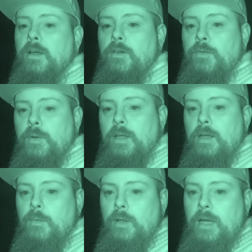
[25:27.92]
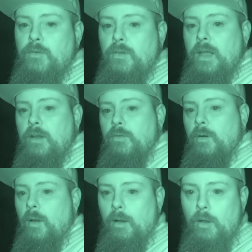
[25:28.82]
guys, we'll uh, we'll catch you in the next
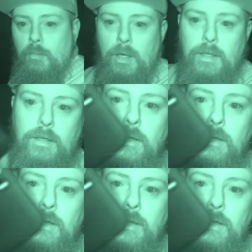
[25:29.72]
one. Goodbye.